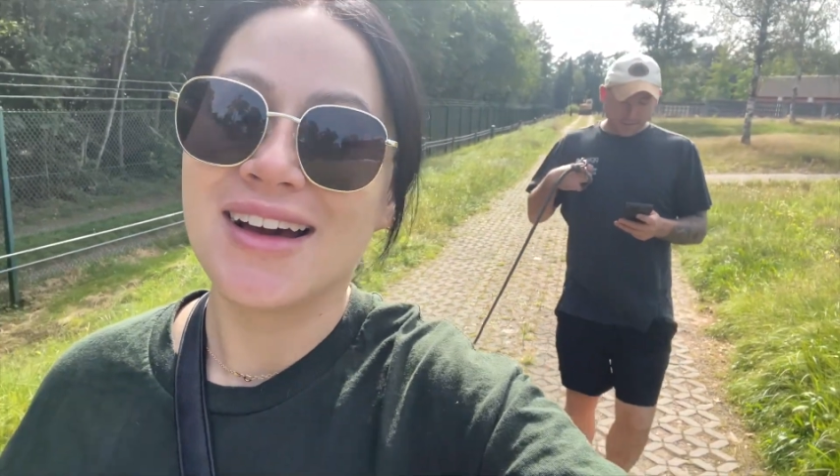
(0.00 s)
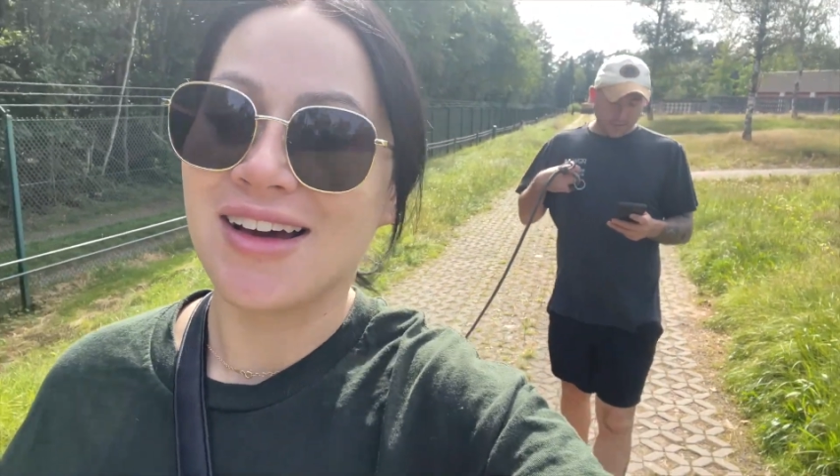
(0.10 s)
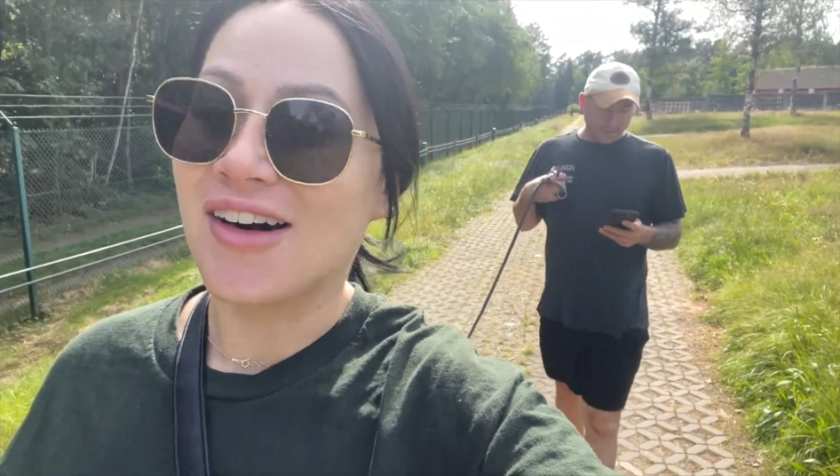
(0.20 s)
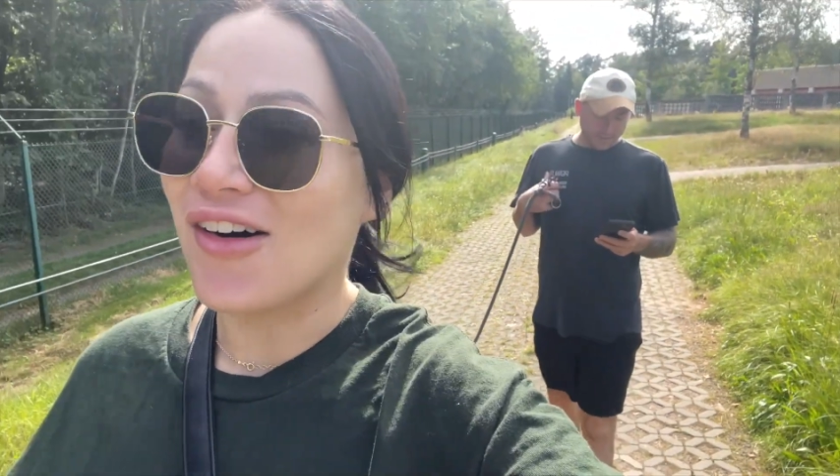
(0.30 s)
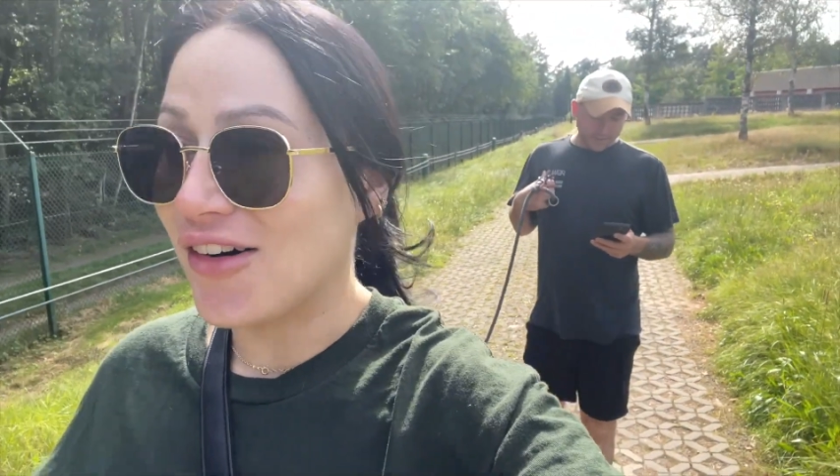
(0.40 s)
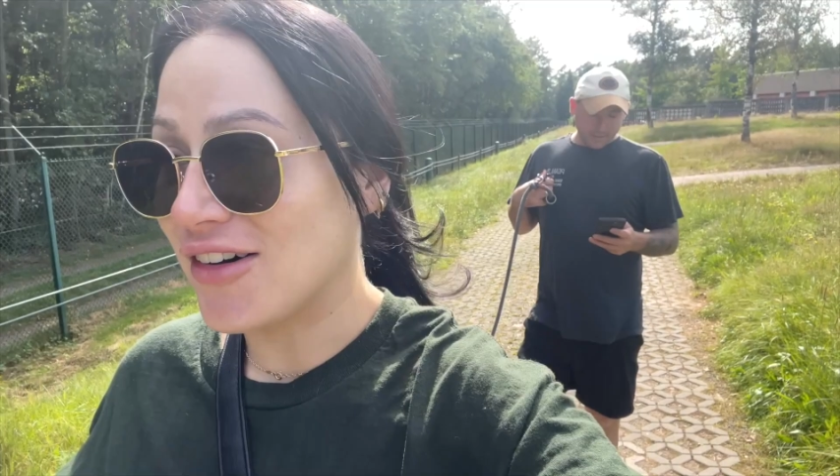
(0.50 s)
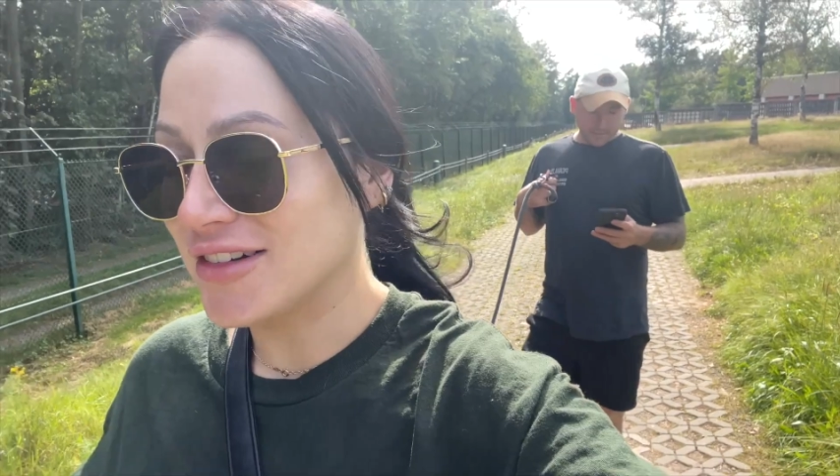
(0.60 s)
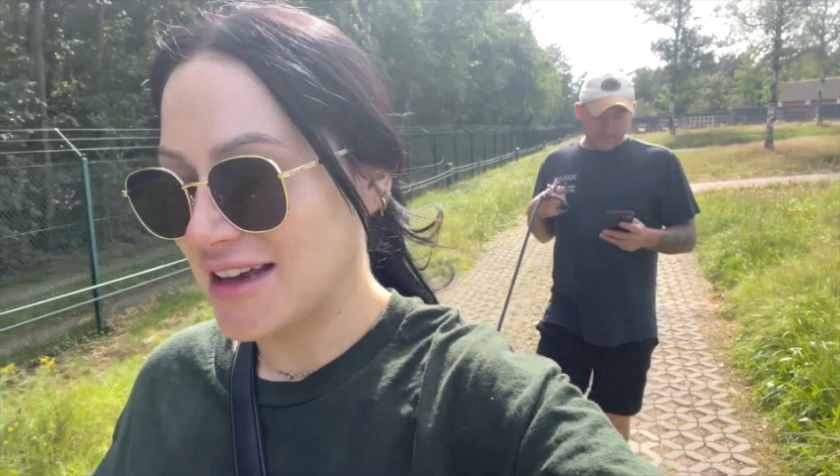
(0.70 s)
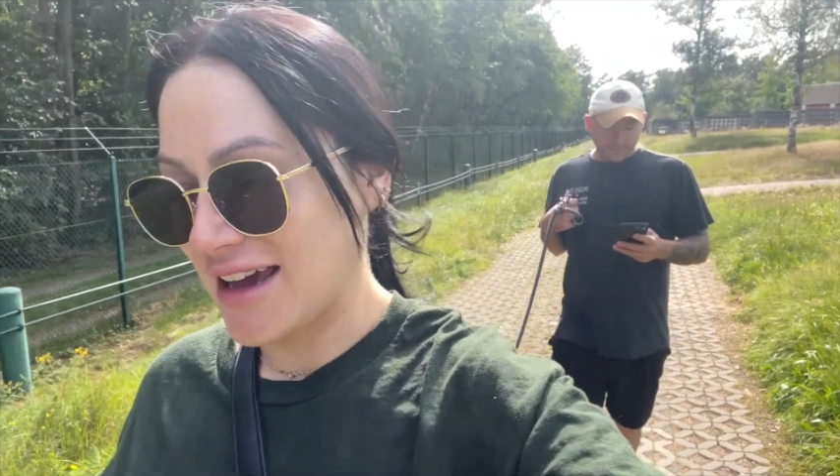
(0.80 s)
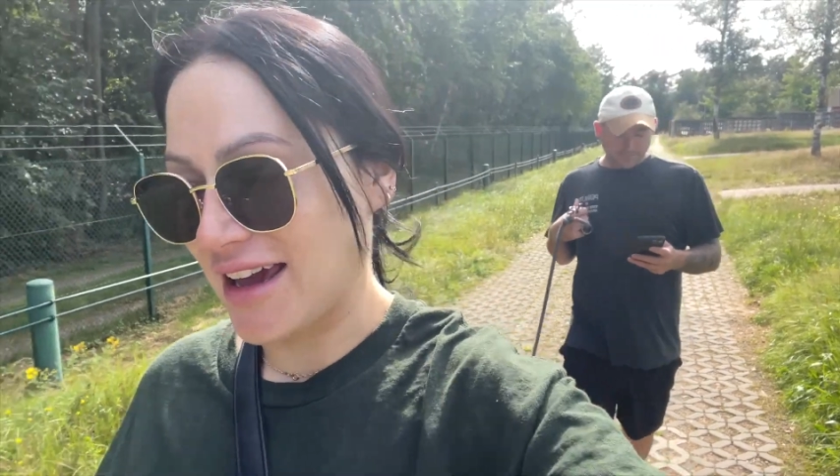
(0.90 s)
All
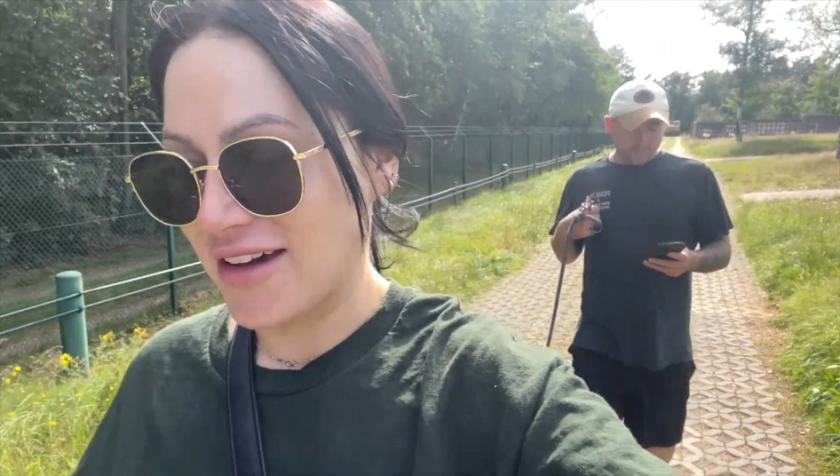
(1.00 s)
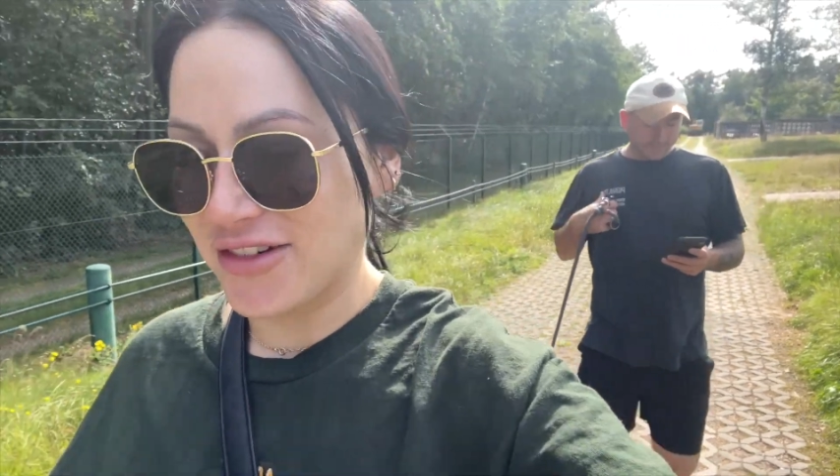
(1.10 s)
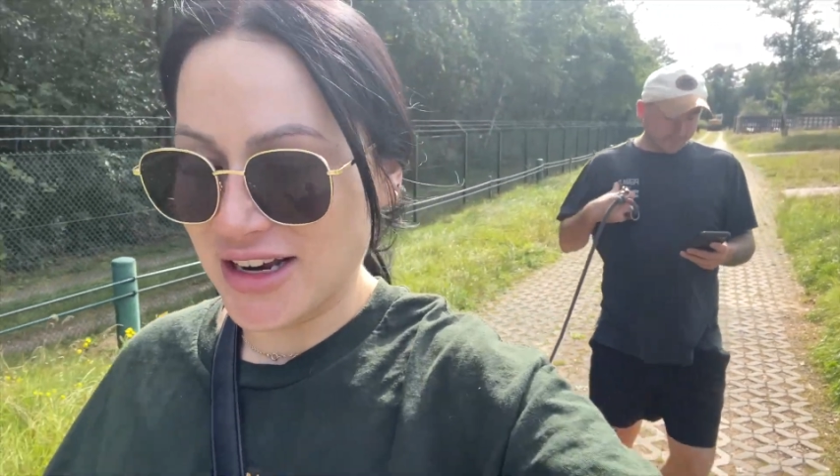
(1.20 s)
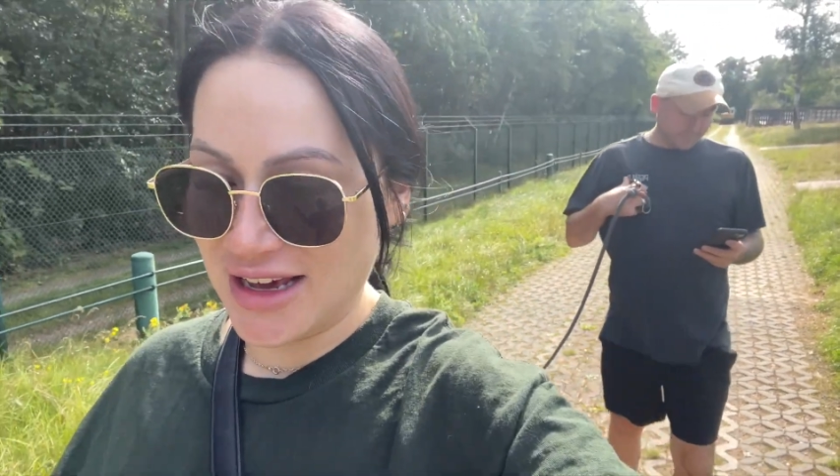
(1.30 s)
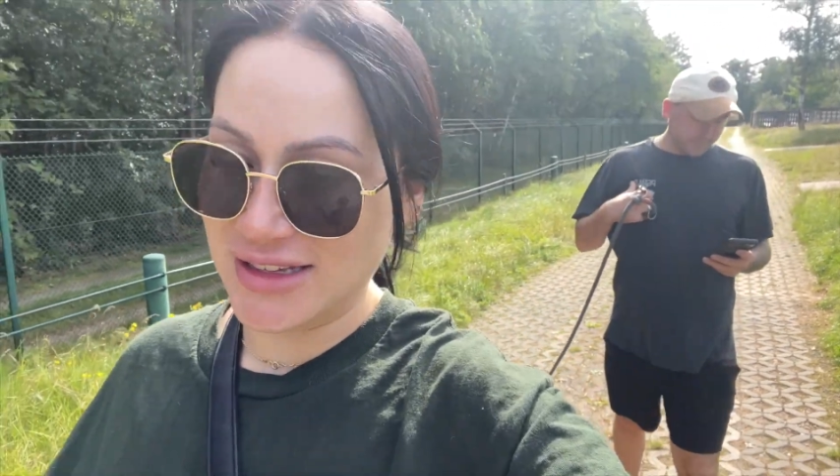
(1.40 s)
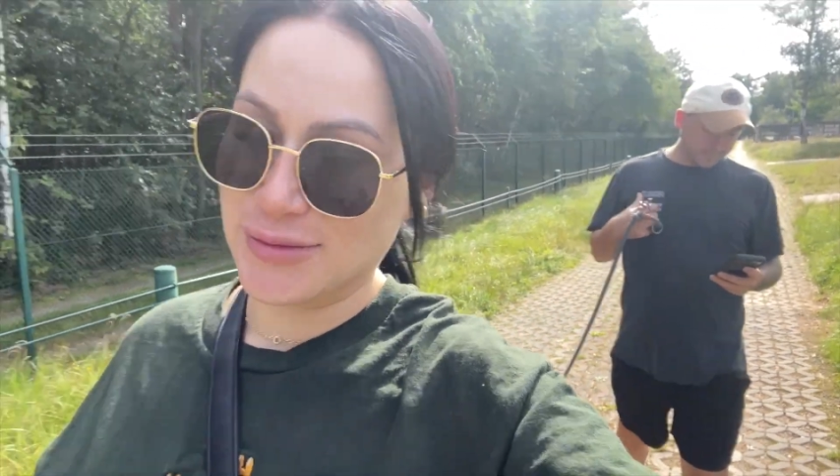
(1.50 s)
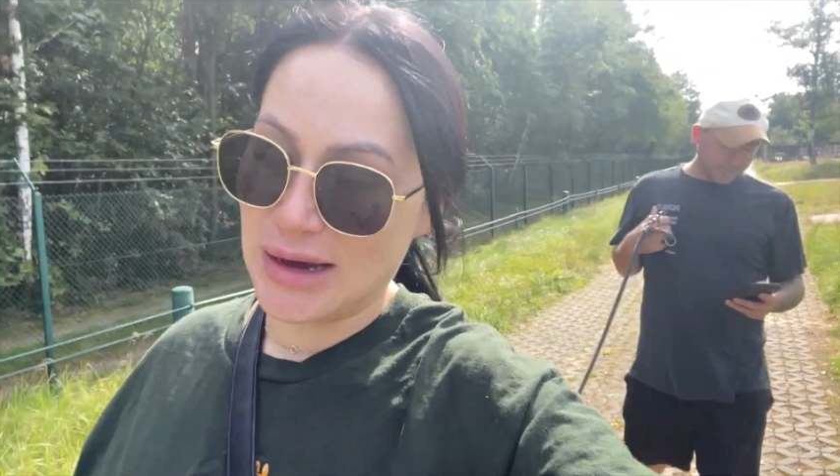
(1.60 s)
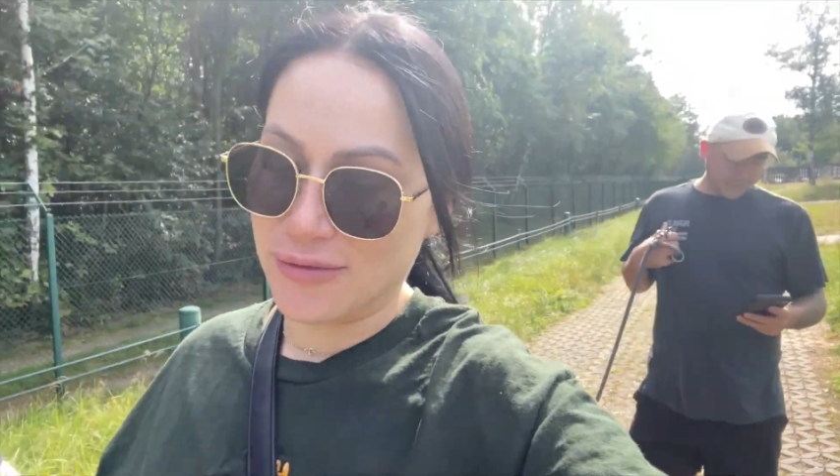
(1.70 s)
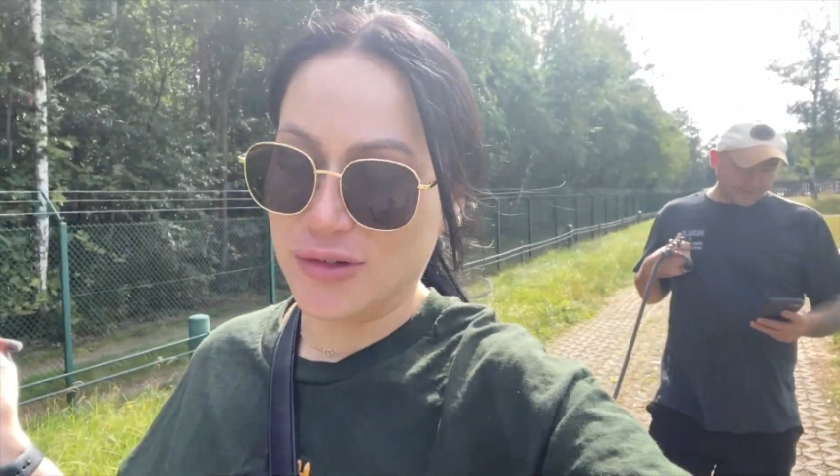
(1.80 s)
day, every day is about